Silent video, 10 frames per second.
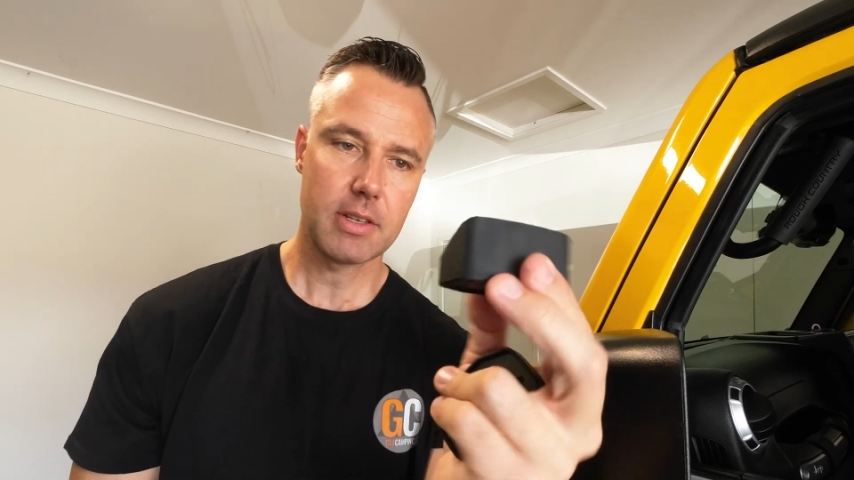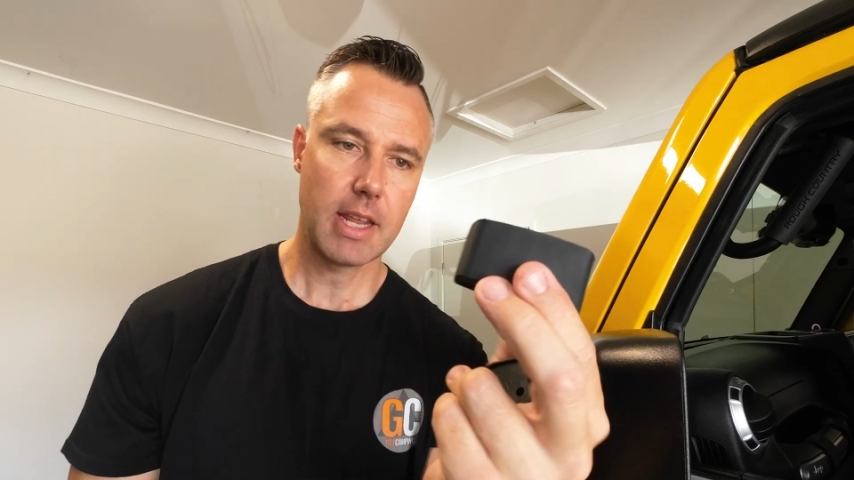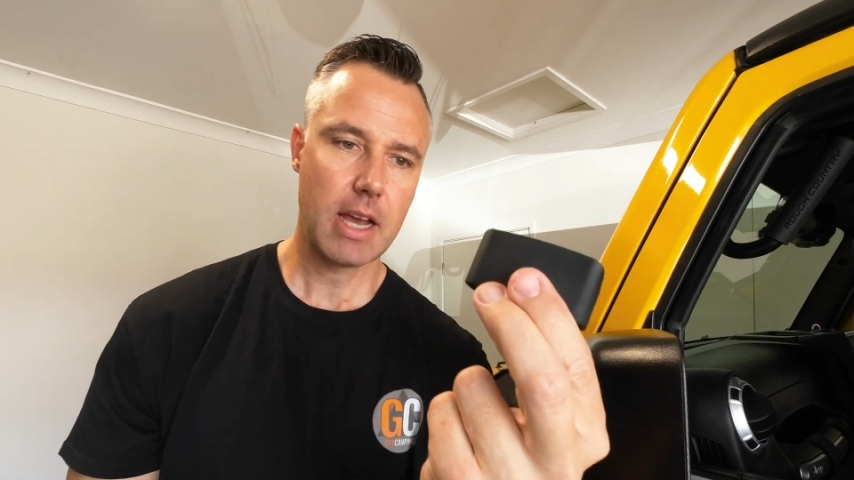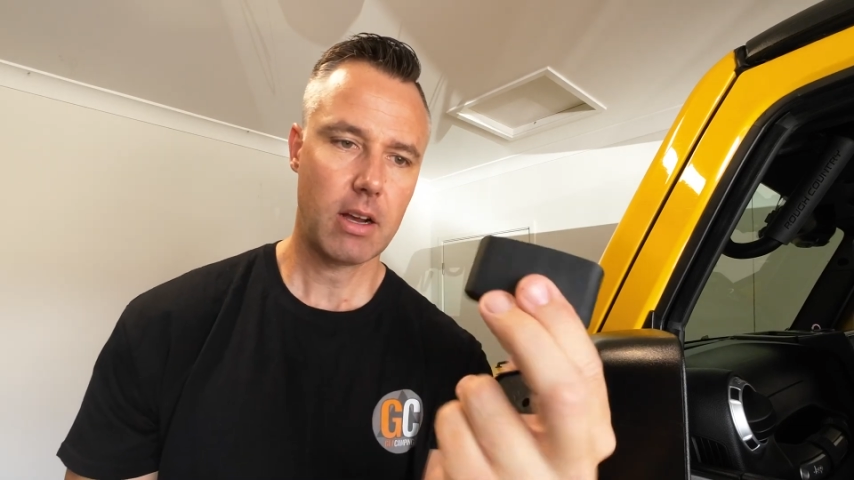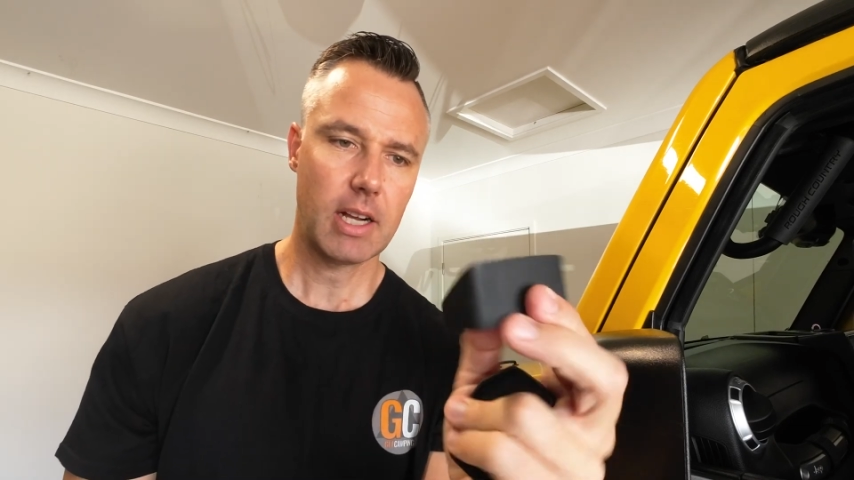
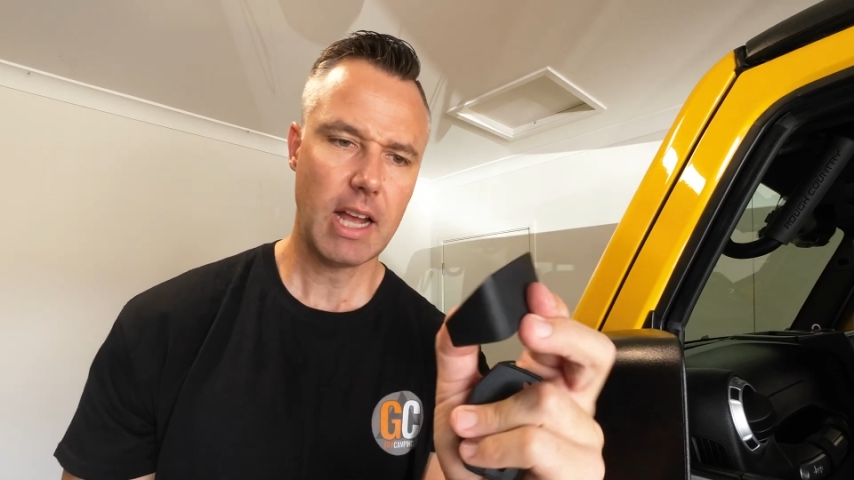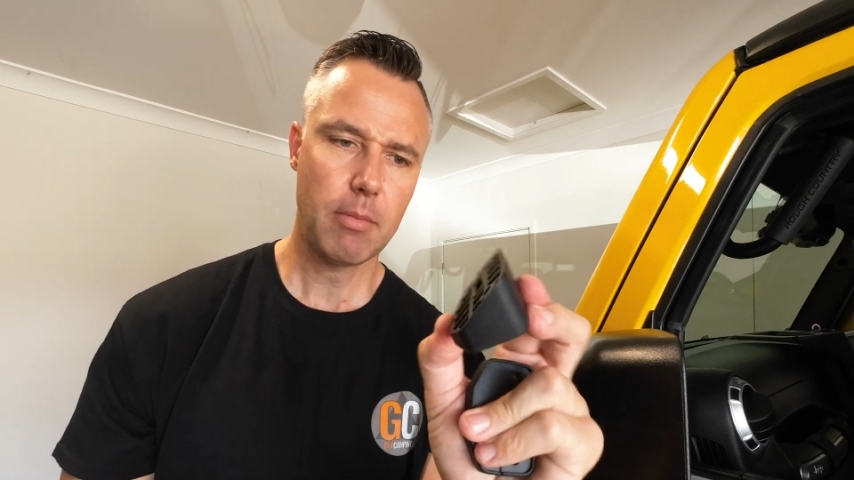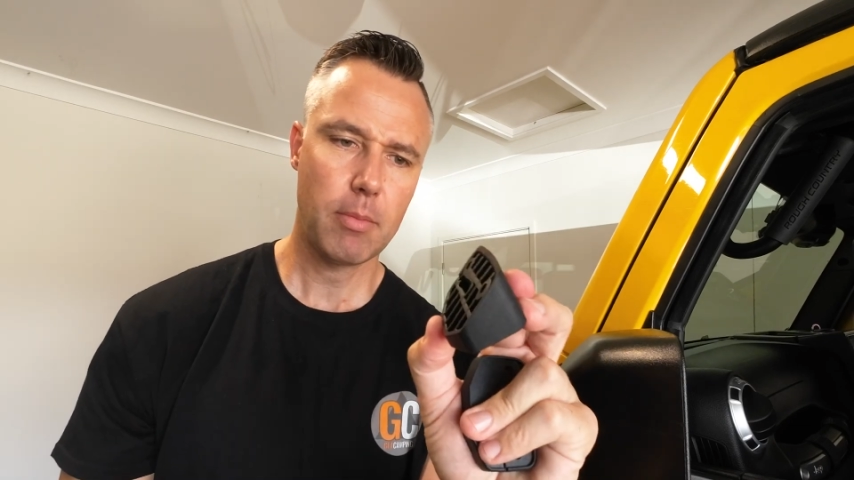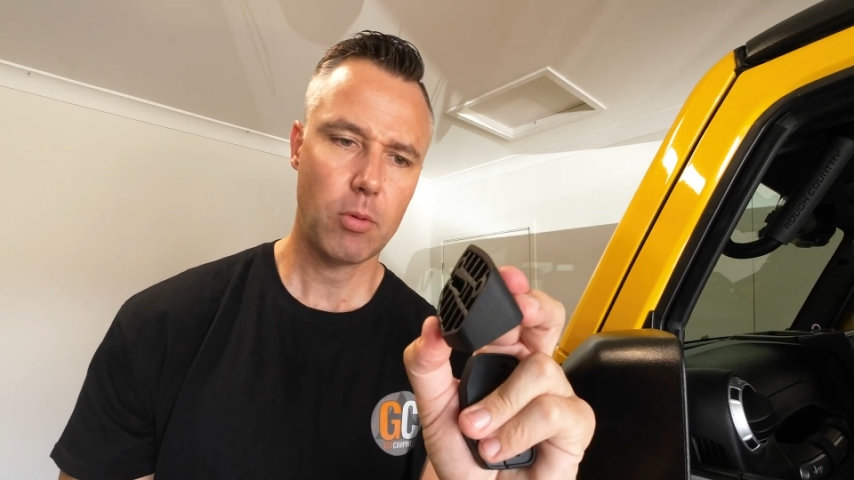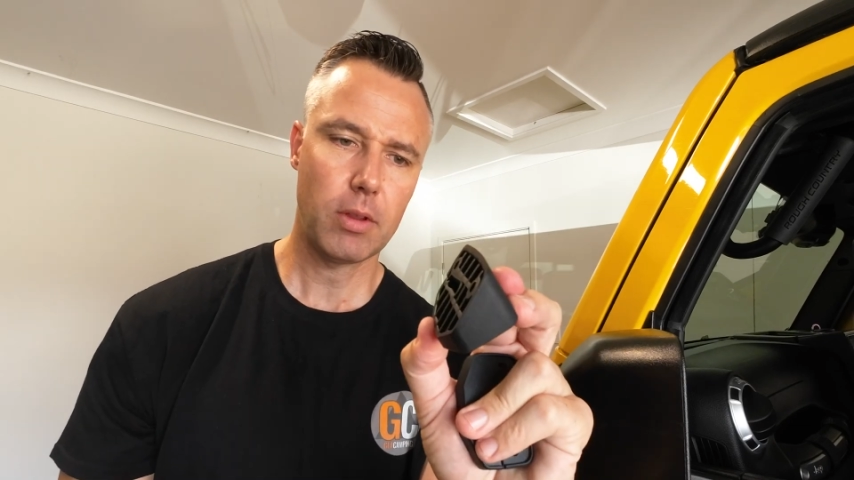Now, I can't
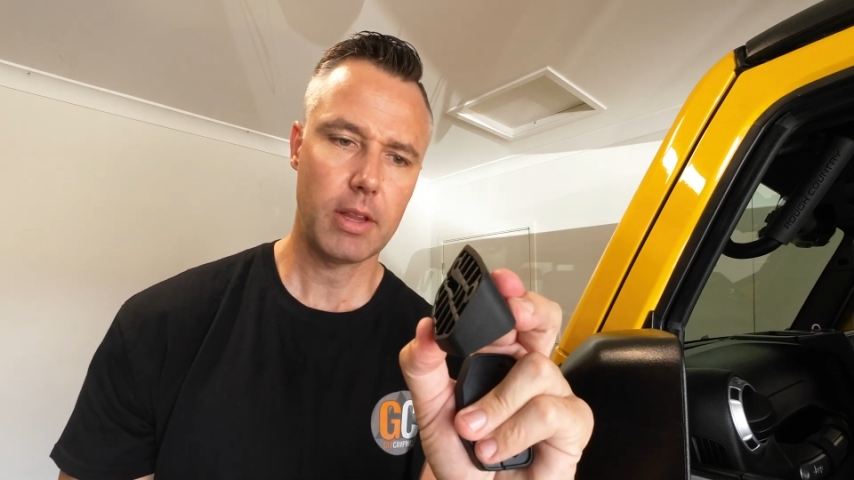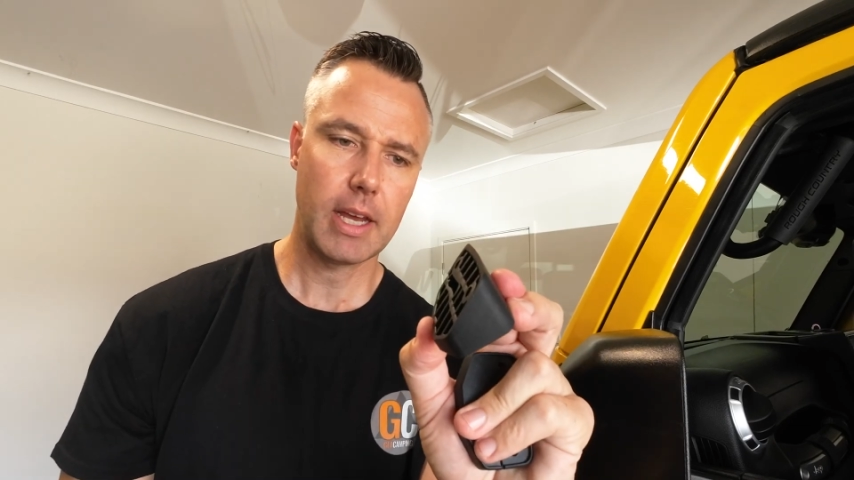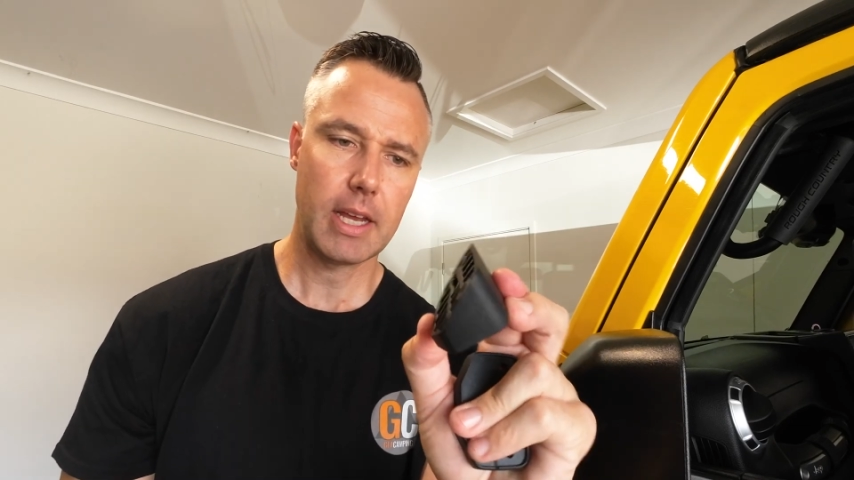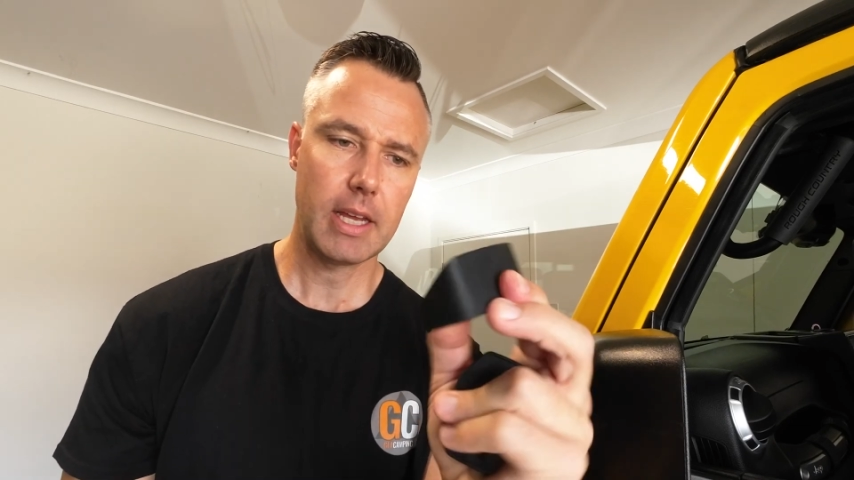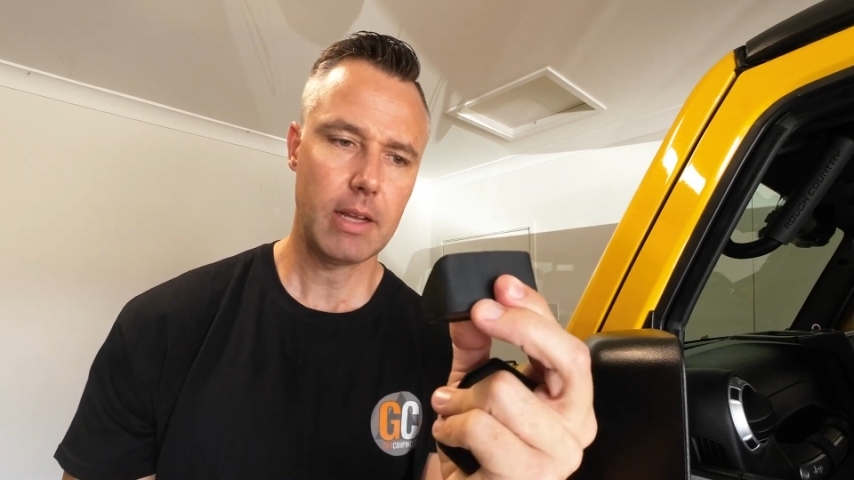remember what
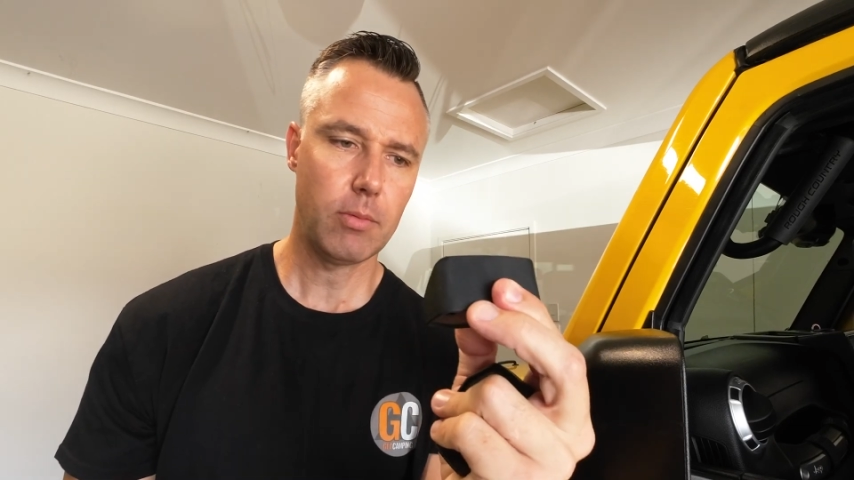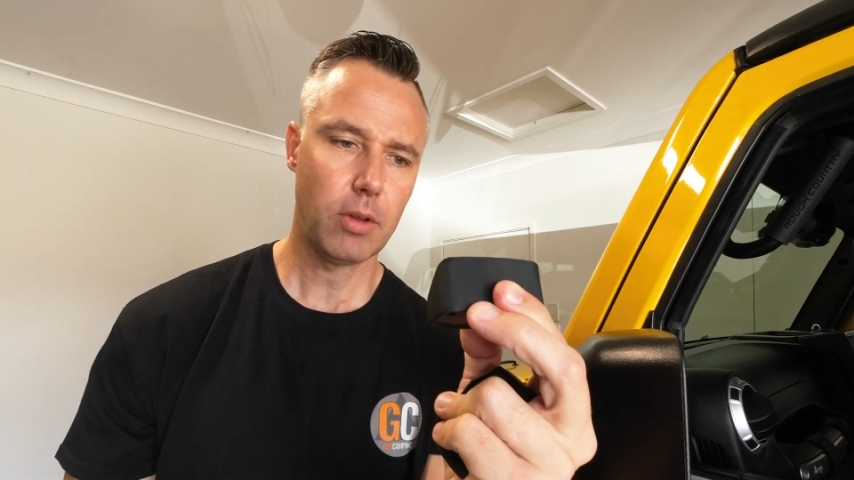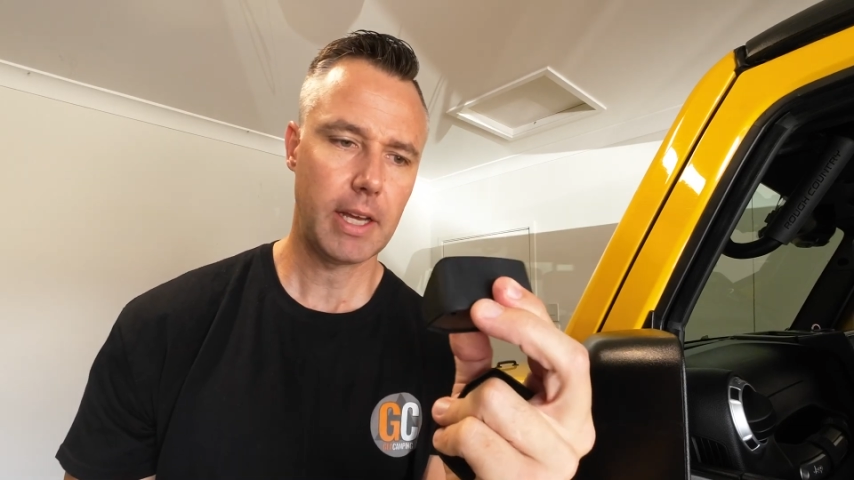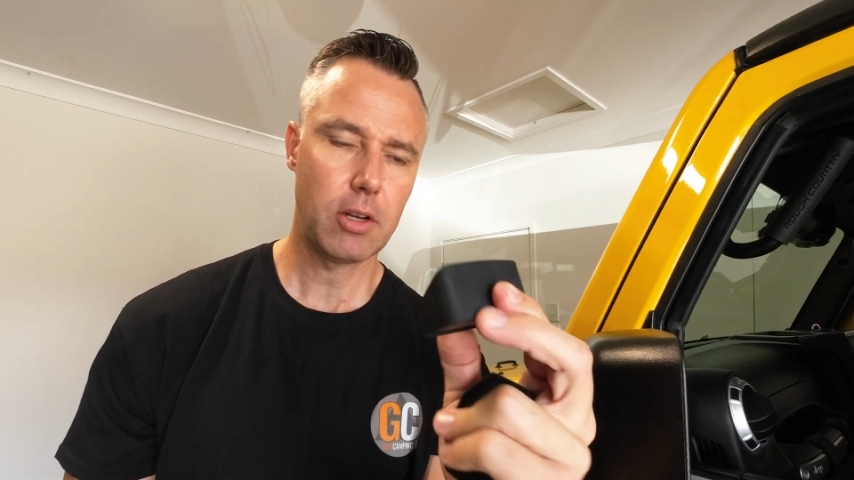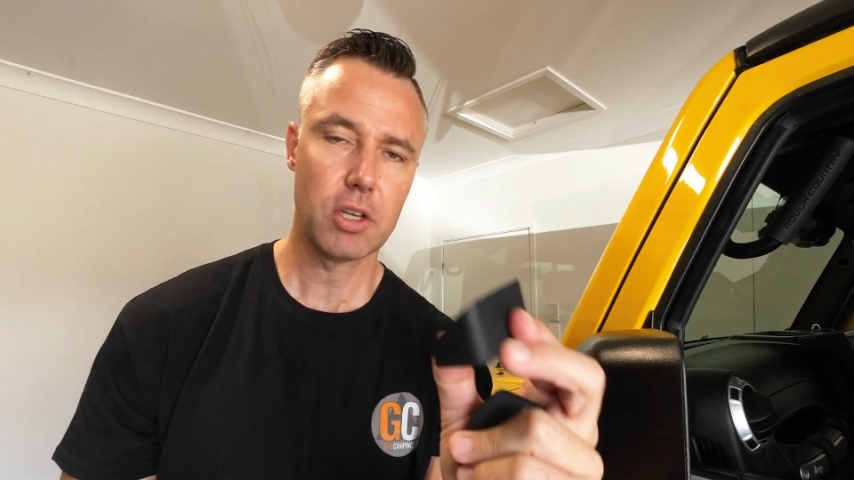
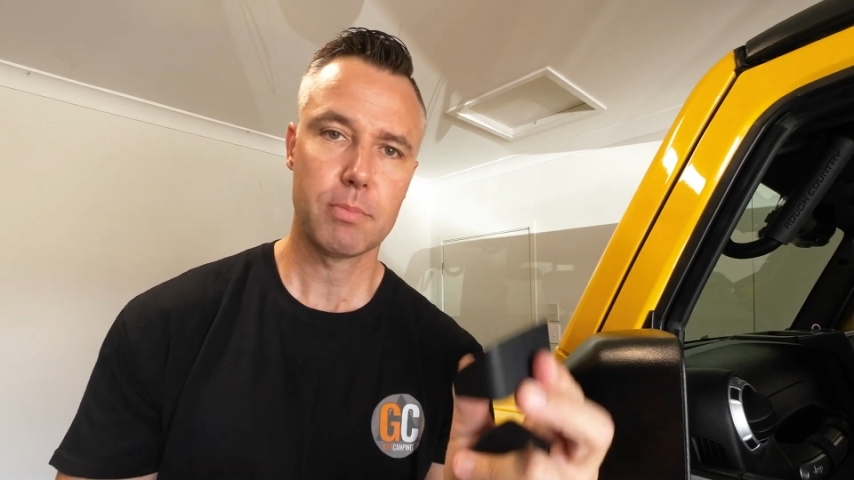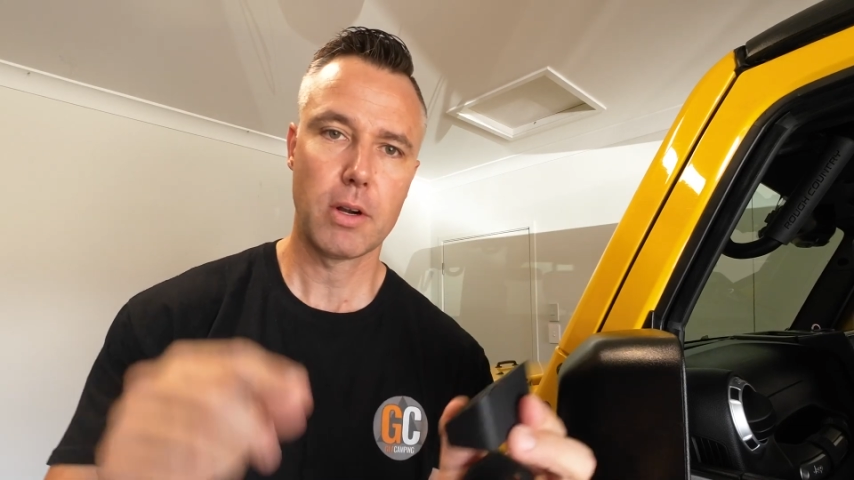they cost,